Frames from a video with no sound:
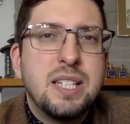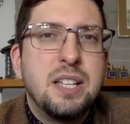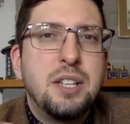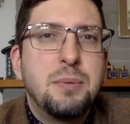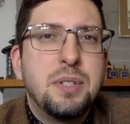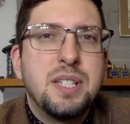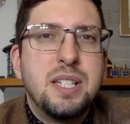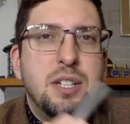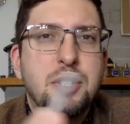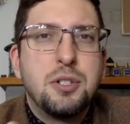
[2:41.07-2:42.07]
that you will
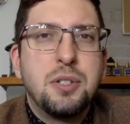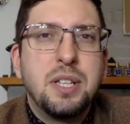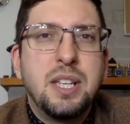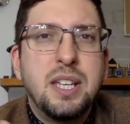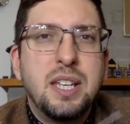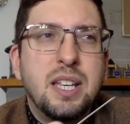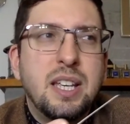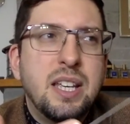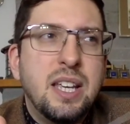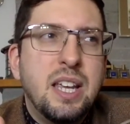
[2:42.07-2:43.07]
see usually
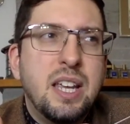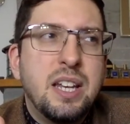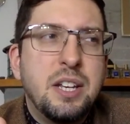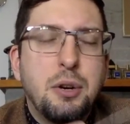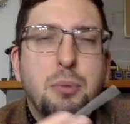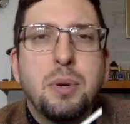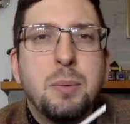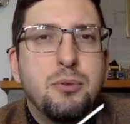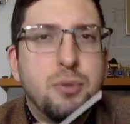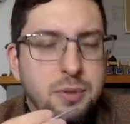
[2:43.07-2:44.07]
in the
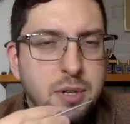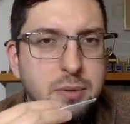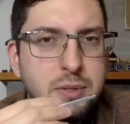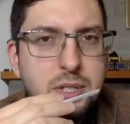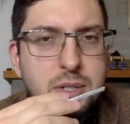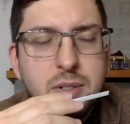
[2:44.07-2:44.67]
grapefruit notes.